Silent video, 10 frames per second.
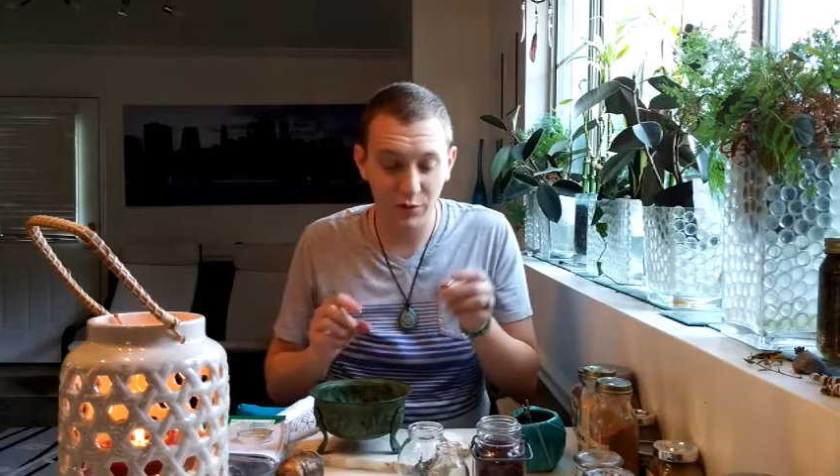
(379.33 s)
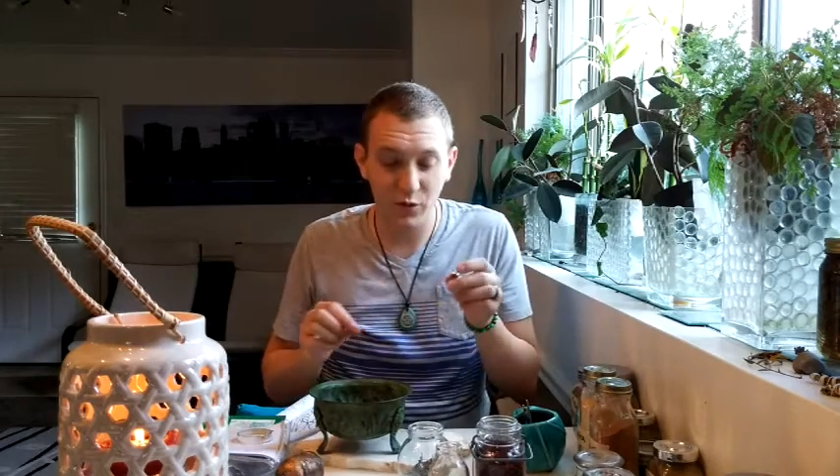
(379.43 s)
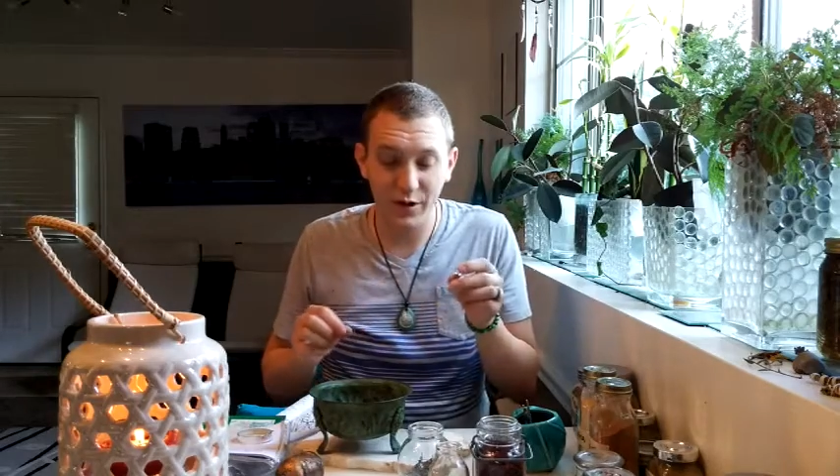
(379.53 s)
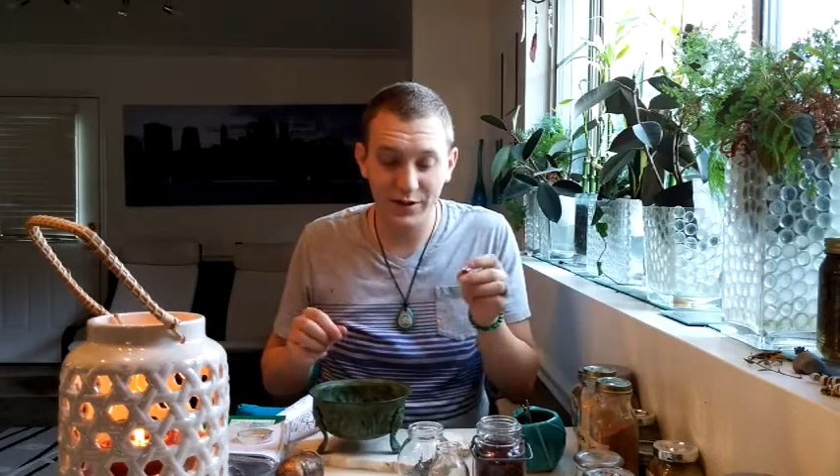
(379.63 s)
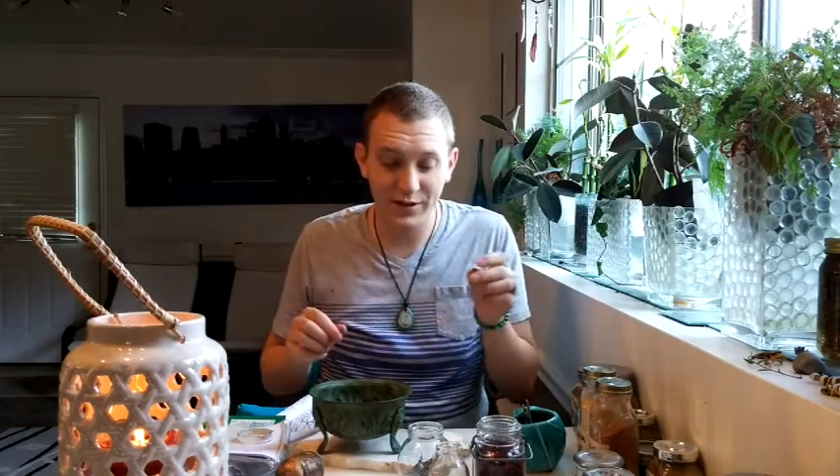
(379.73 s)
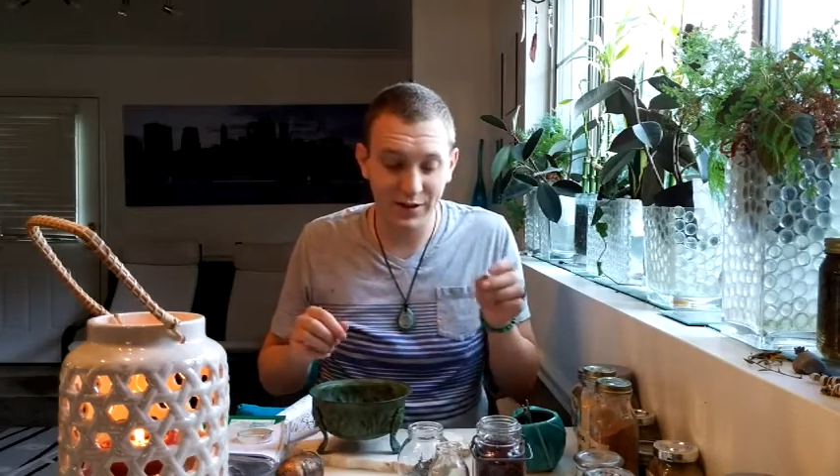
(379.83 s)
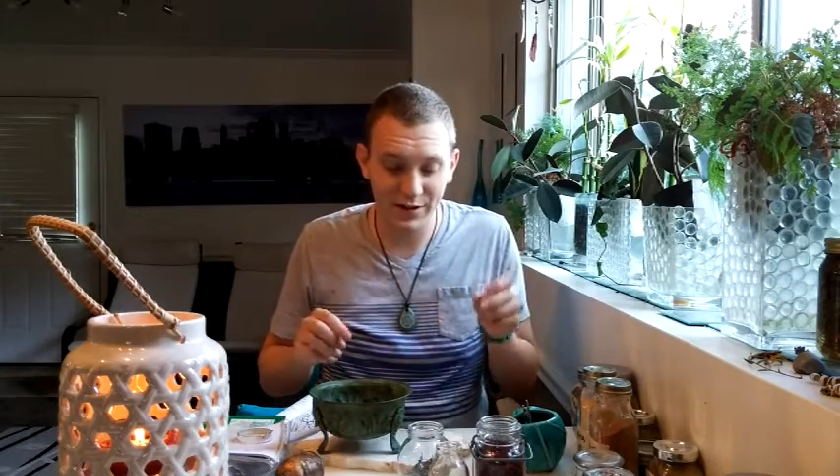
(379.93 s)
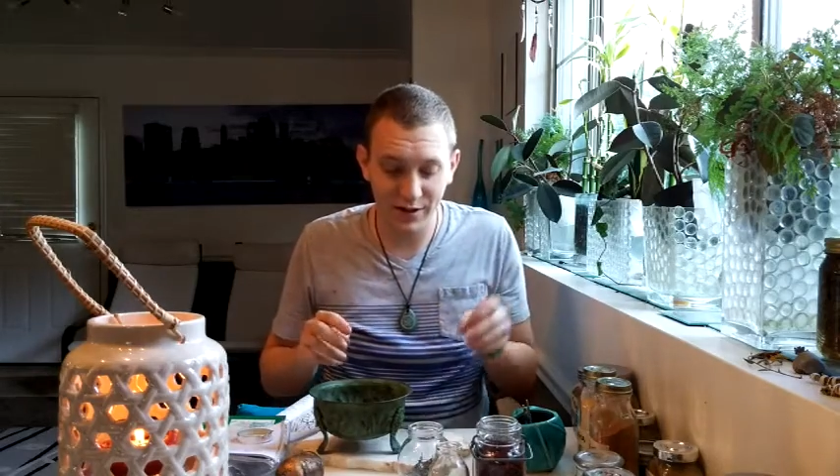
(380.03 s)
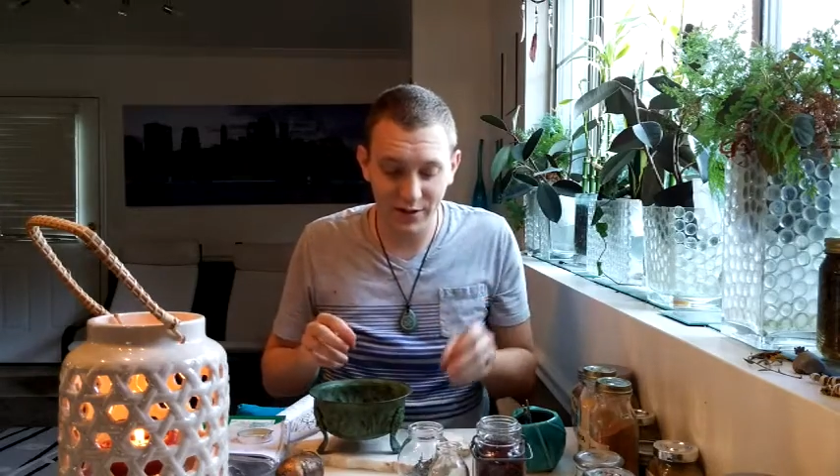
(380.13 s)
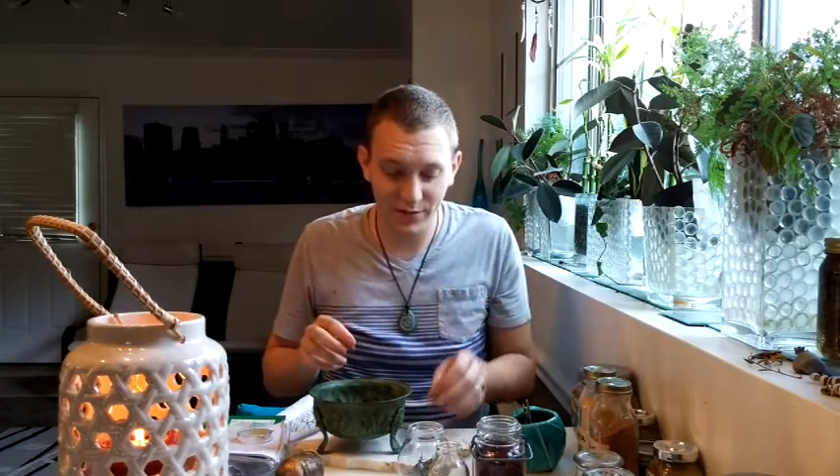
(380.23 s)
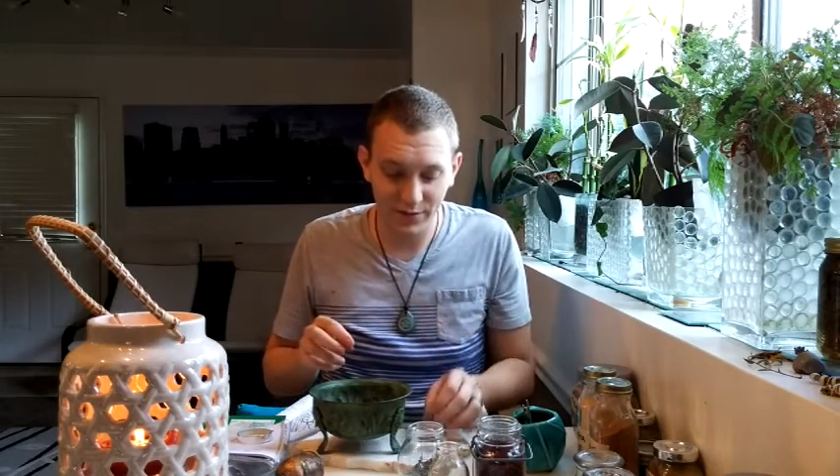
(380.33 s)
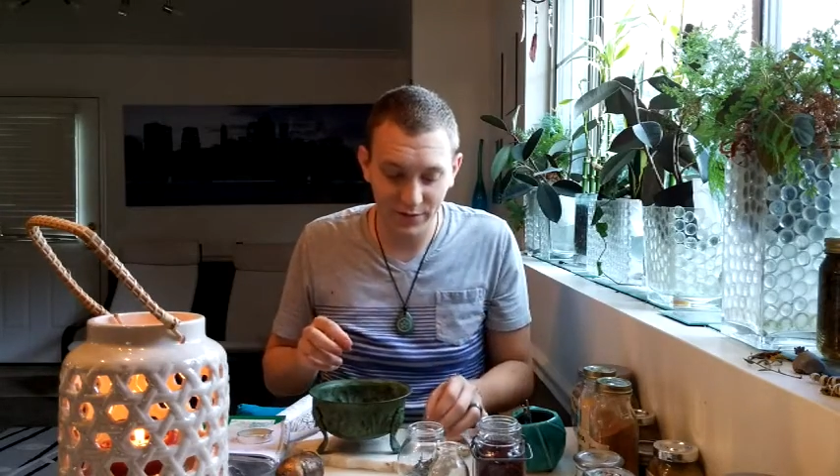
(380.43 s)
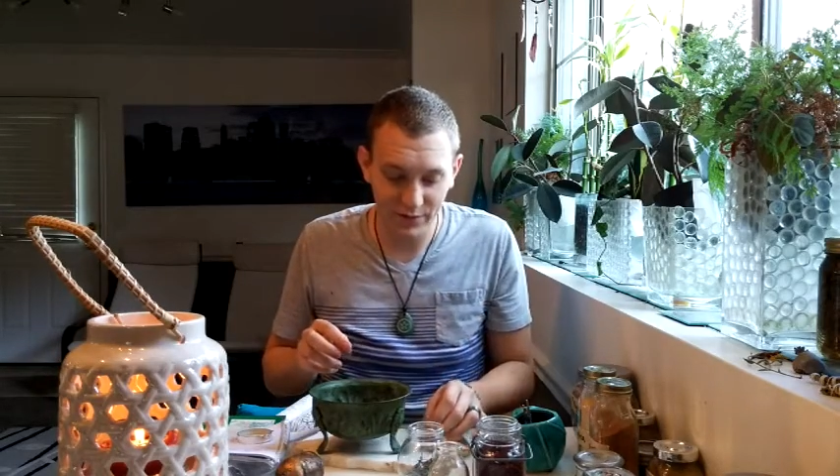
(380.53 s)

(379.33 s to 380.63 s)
before I seal it off,